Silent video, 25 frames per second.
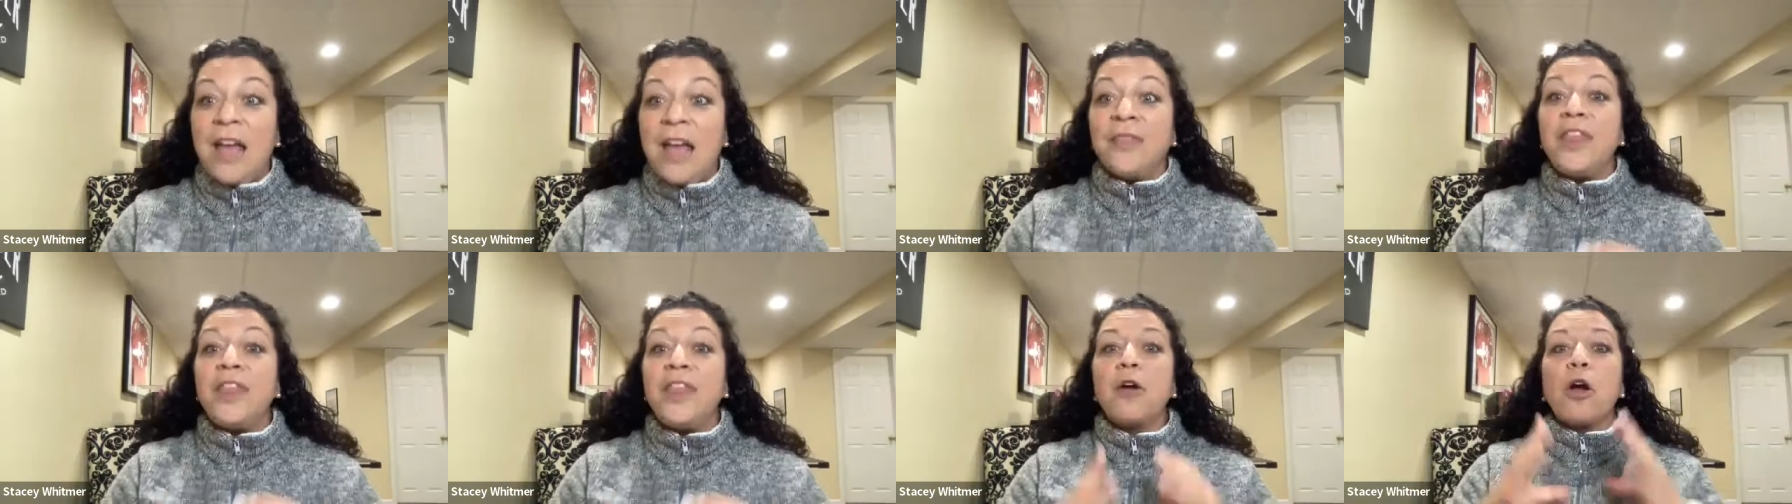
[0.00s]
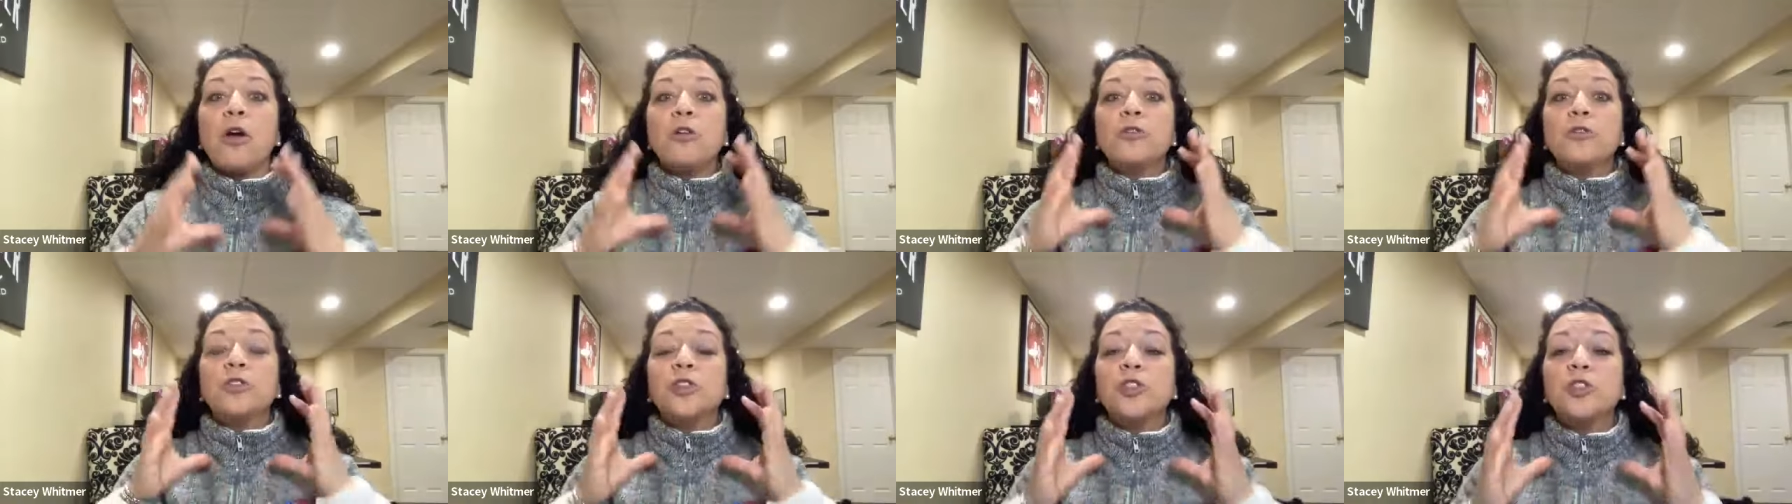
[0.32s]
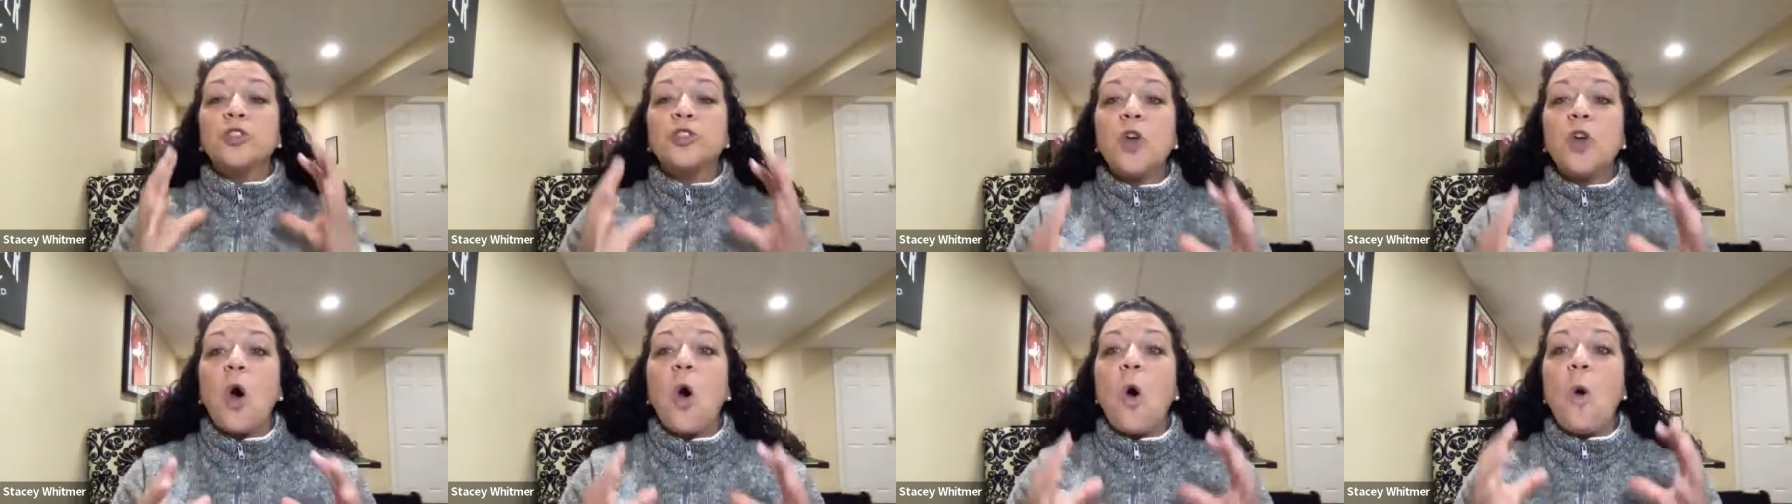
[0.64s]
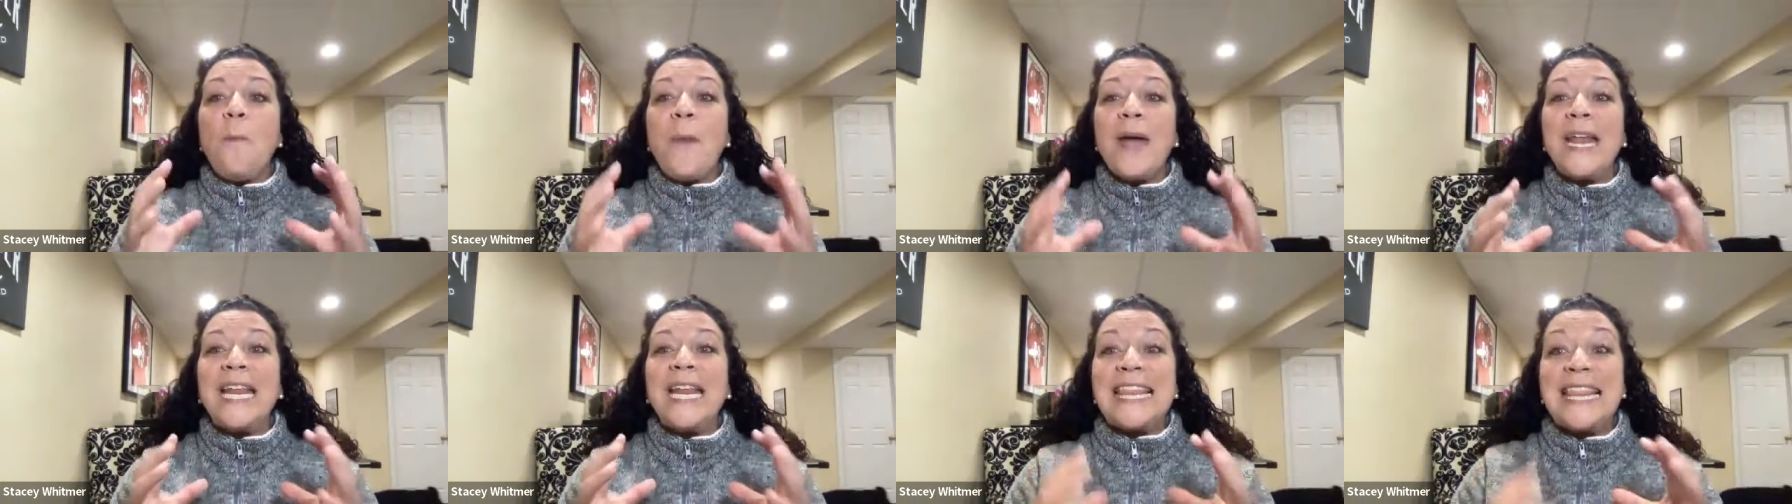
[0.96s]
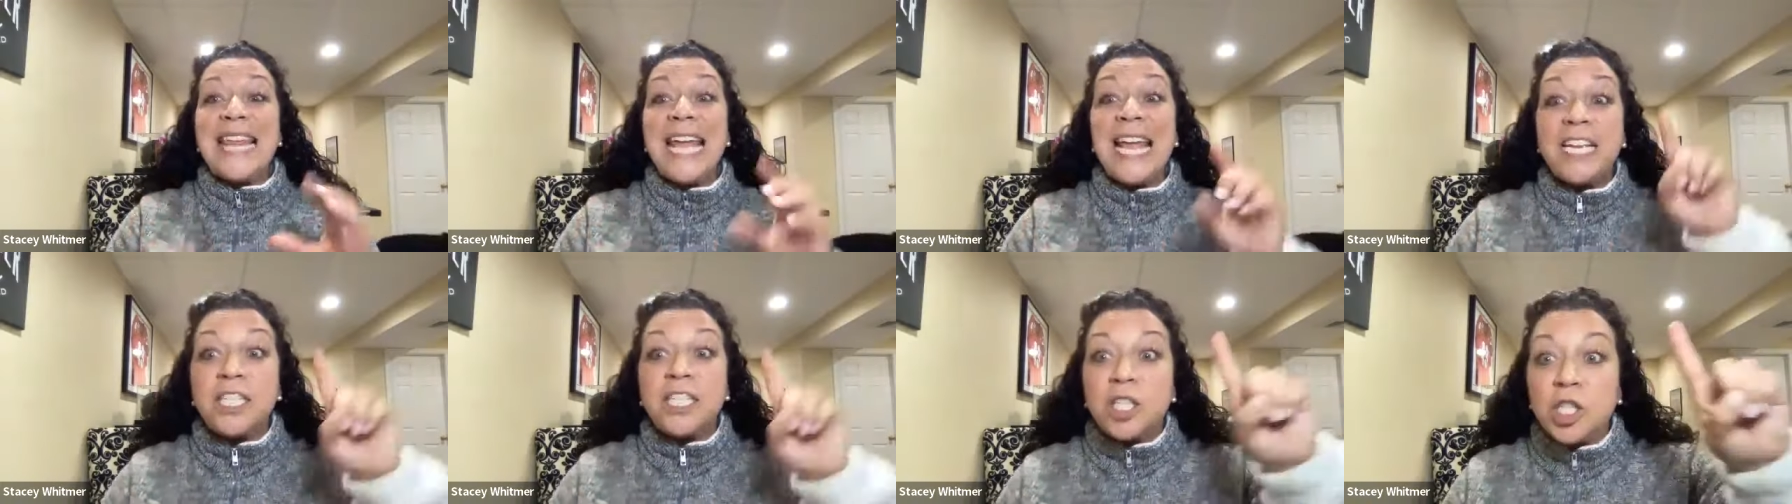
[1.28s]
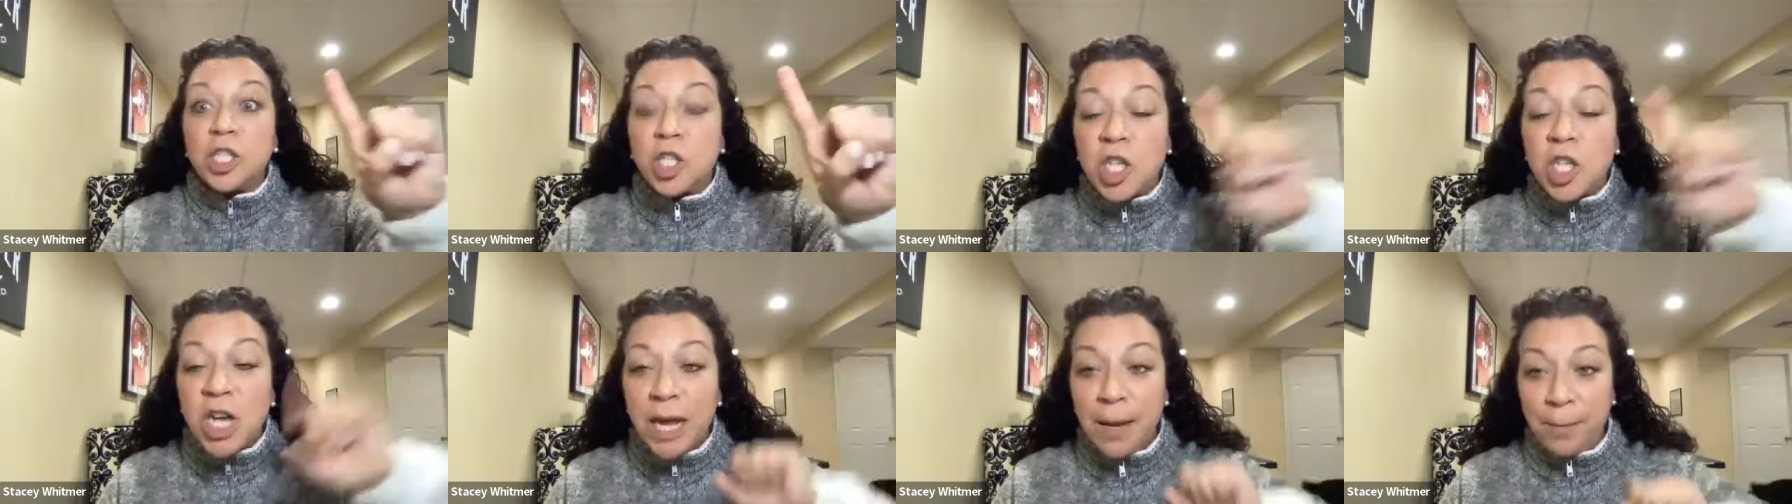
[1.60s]
There are so many things,
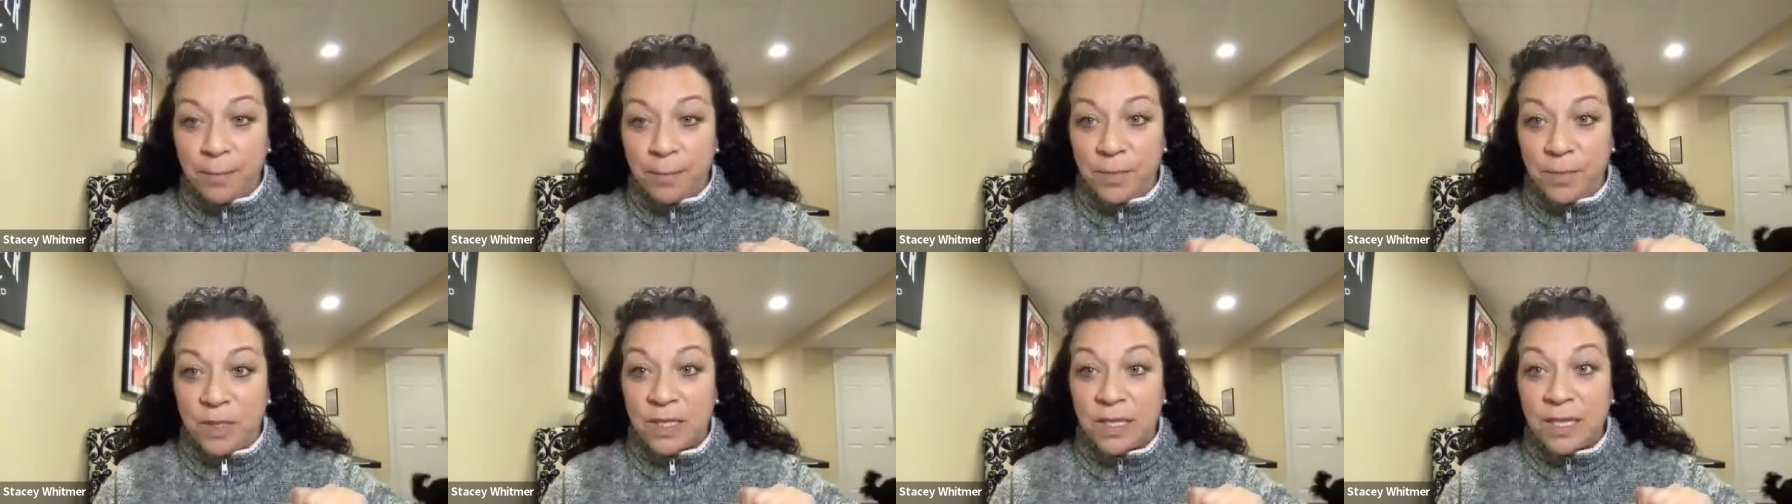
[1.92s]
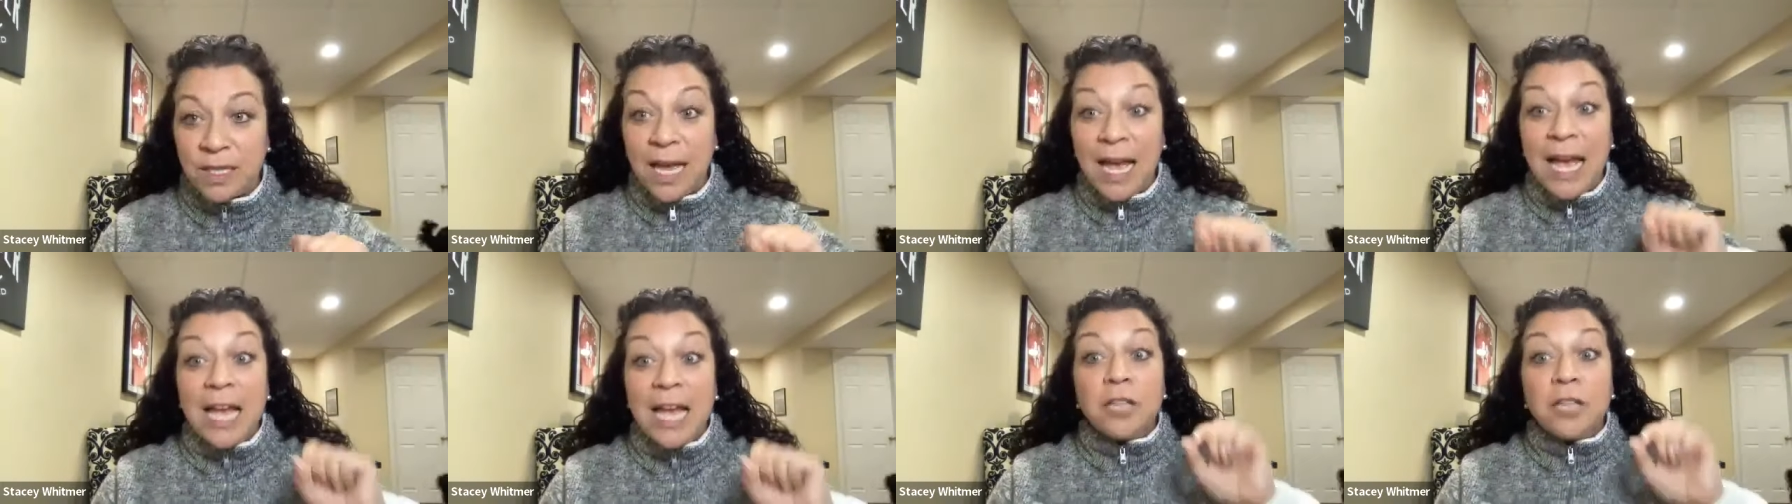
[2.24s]
gyms.